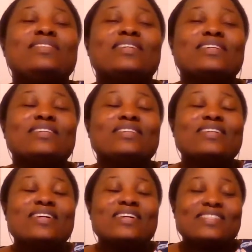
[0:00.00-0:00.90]
the
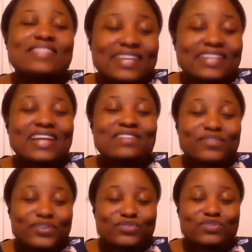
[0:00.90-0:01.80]
second
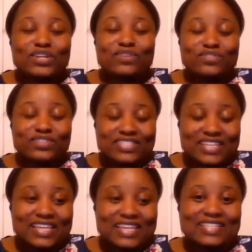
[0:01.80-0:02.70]
anniversary of the
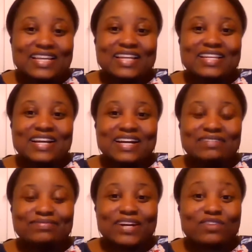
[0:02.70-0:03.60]
day that
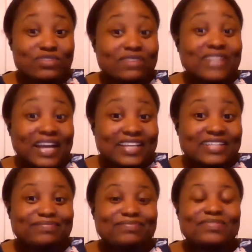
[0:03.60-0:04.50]
I could have died.